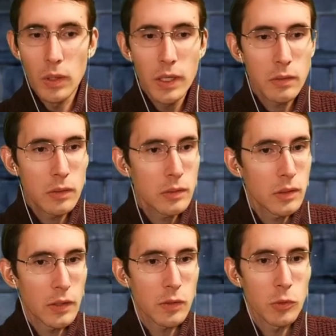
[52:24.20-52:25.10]
Alright,
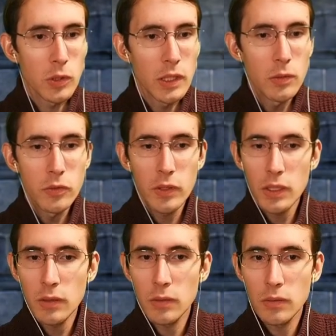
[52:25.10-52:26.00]
got some good heals
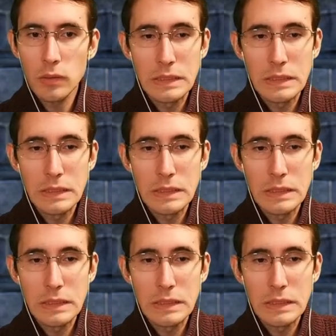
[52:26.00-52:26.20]
in.